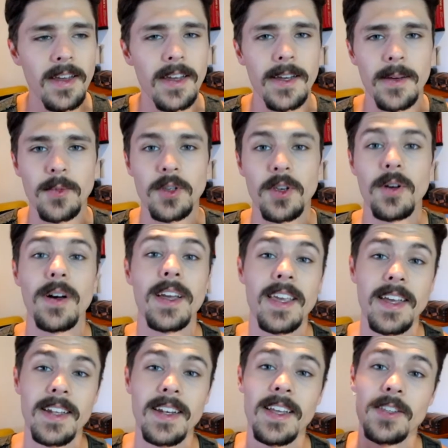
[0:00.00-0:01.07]
So
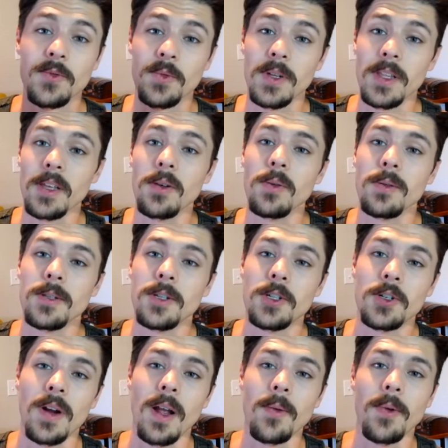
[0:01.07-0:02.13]
again, it's really cool to
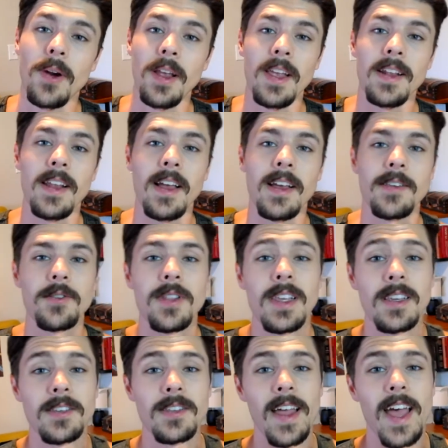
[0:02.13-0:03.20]
try and recognize
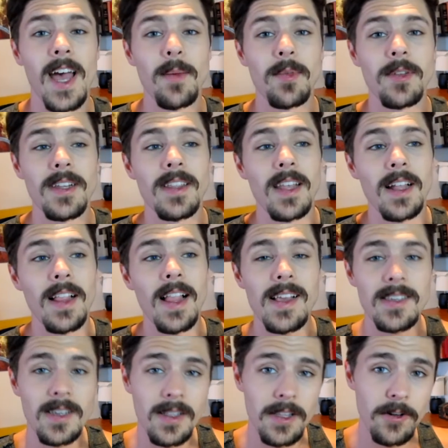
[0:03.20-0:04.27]
things that happen in the
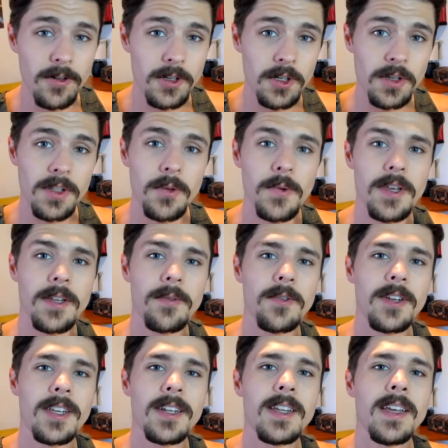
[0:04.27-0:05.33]
classic literature that we can
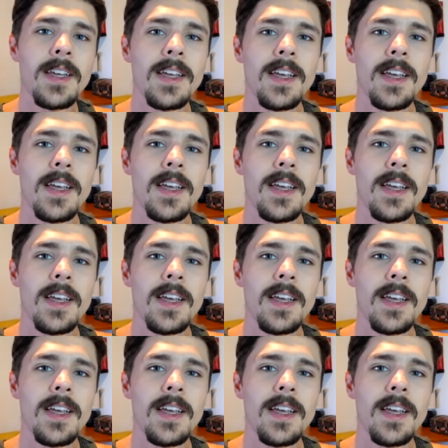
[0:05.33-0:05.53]
read,